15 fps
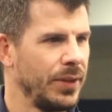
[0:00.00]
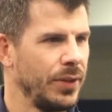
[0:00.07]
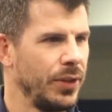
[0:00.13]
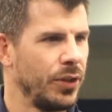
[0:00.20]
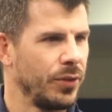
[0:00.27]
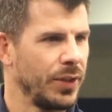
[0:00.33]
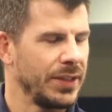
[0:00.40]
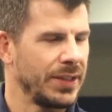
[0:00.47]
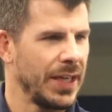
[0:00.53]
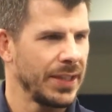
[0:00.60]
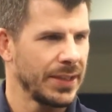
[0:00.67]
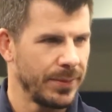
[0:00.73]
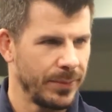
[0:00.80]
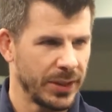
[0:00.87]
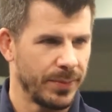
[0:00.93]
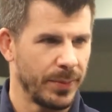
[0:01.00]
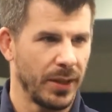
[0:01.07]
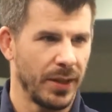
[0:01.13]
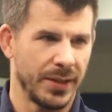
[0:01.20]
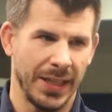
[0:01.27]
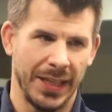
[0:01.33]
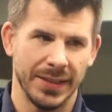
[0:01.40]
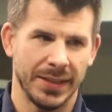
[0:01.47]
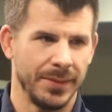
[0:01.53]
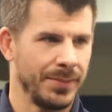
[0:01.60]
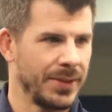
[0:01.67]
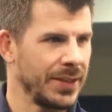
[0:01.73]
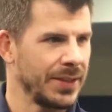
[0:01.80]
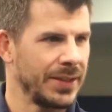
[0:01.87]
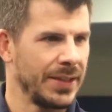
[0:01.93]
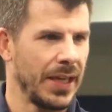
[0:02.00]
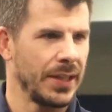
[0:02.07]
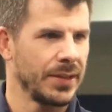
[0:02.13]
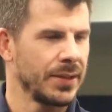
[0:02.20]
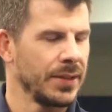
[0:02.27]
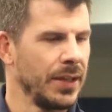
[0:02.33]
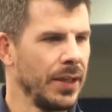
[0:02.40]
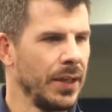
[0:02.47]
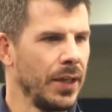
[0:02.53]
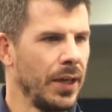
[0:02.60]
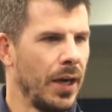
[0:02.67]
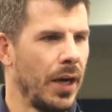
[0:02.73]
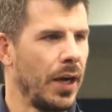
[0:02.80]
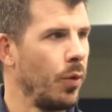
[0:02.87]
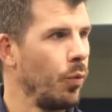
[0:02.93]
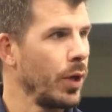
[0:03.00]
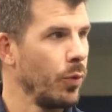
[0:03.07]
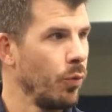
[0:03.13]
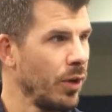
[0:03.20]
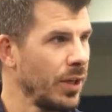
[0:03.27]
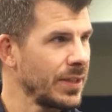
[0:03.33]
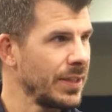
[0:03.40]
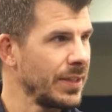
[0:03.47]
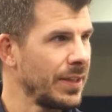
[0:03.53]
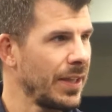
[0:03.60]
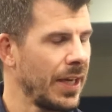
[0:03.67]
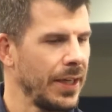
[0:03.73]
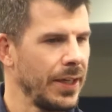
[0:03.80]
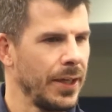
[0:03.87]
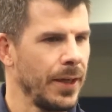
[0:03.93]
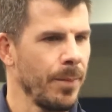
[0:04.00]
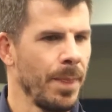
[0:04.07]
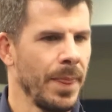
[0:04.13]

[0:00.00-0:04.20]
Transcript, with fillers: He, you know, he's got some experience, had some success uh, when he was in the lineup.